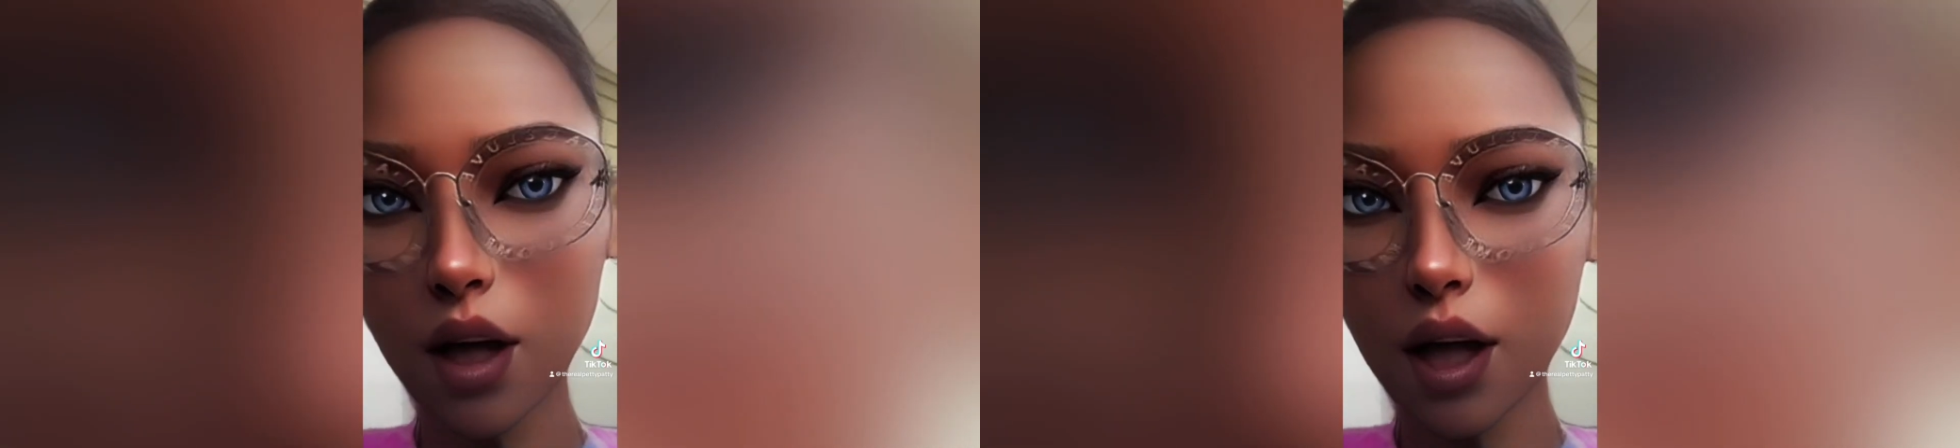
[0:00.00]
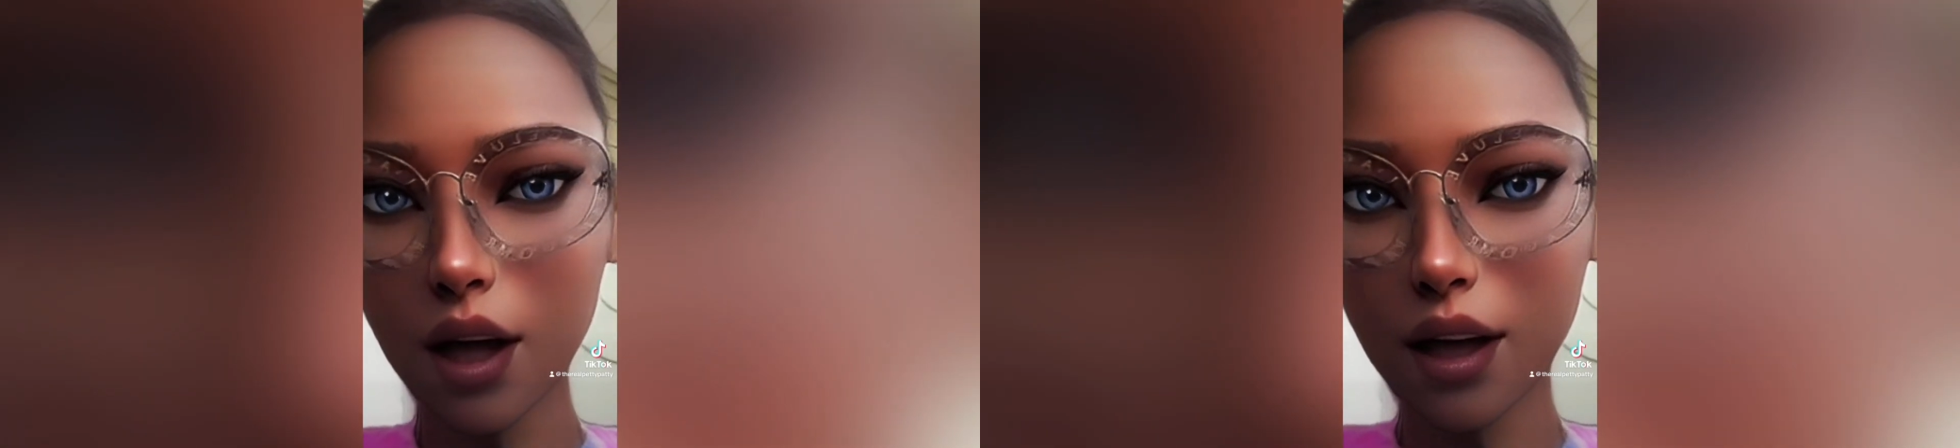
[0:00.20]

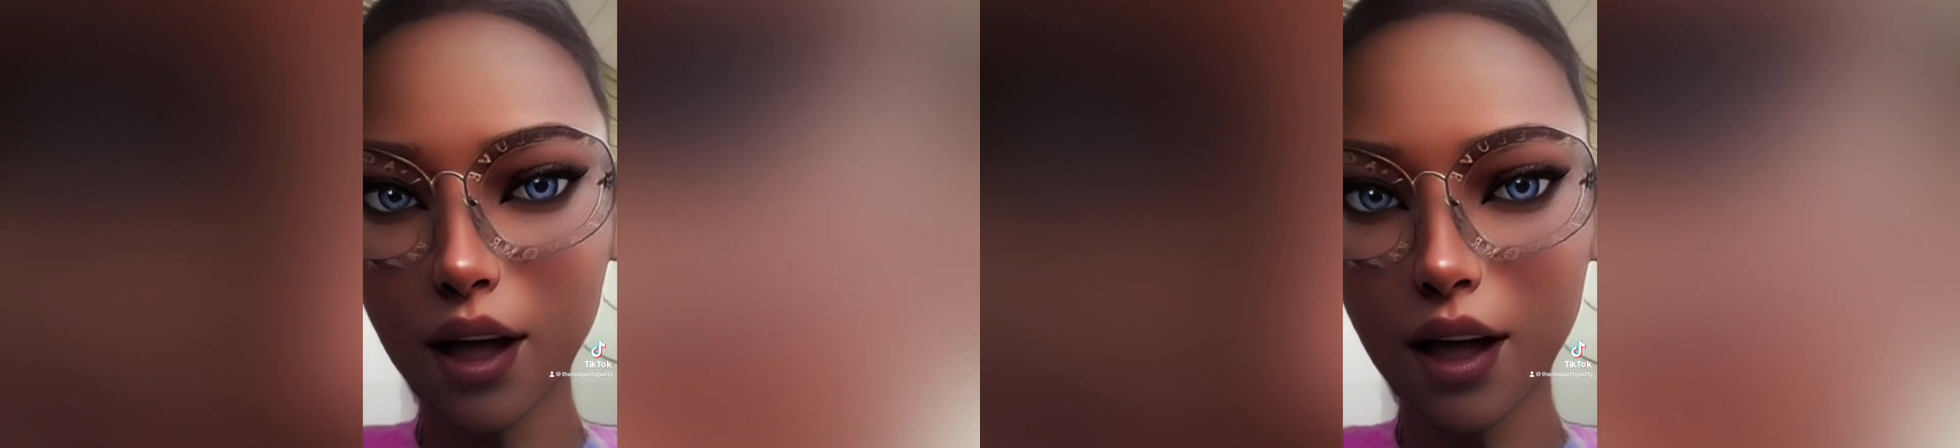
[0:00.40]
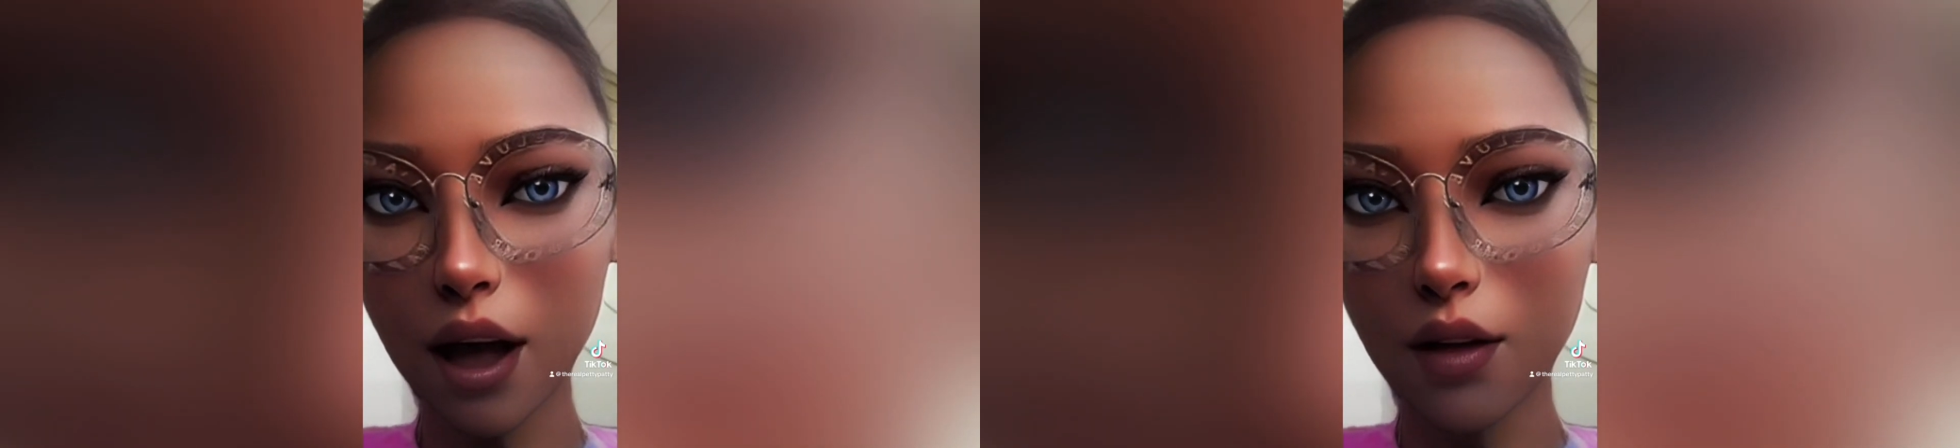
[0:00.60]
can get
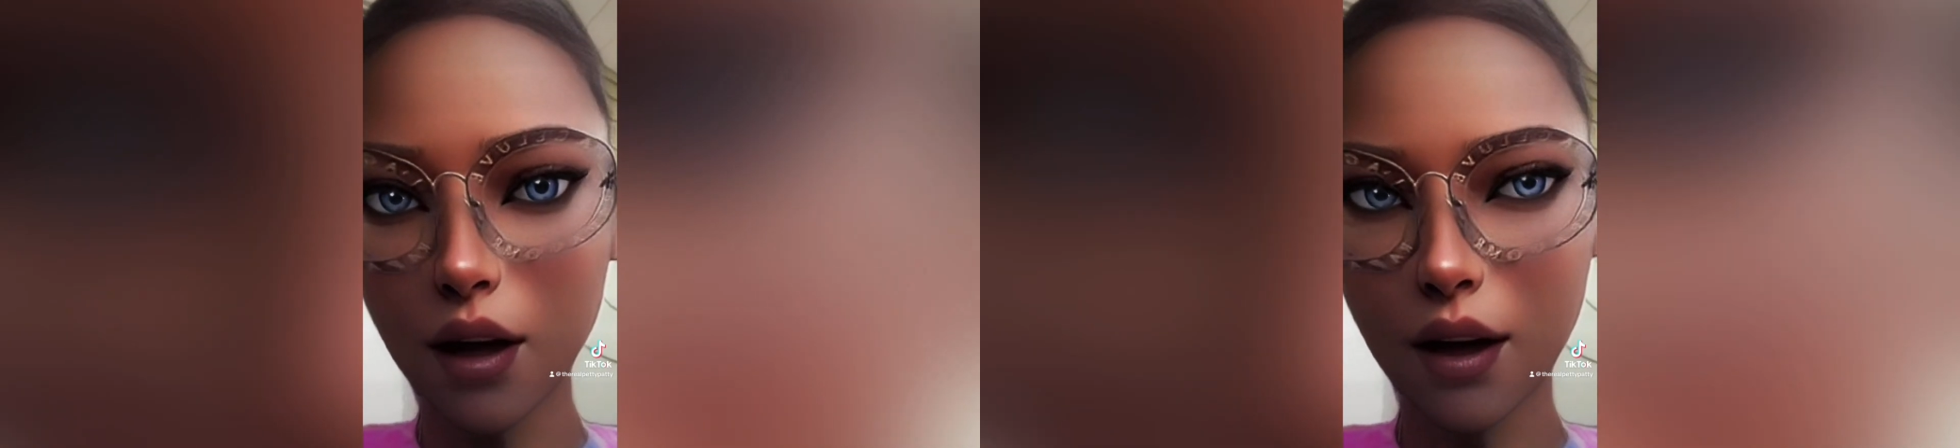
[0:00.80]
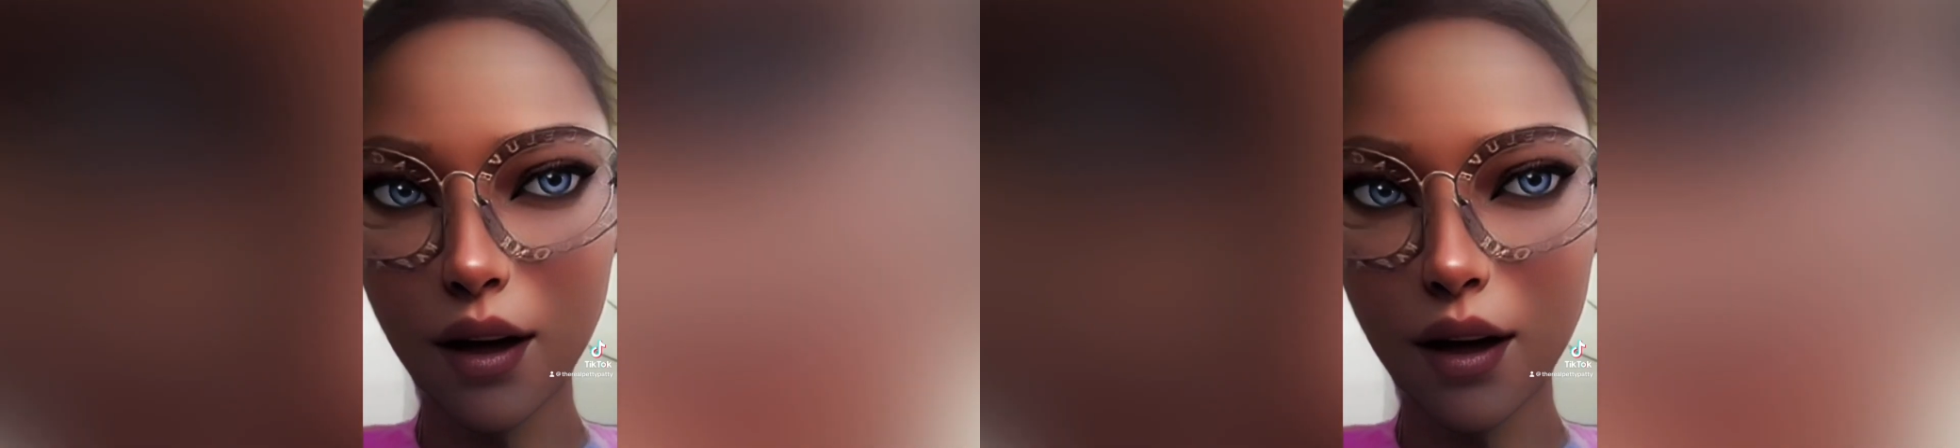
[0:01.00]
together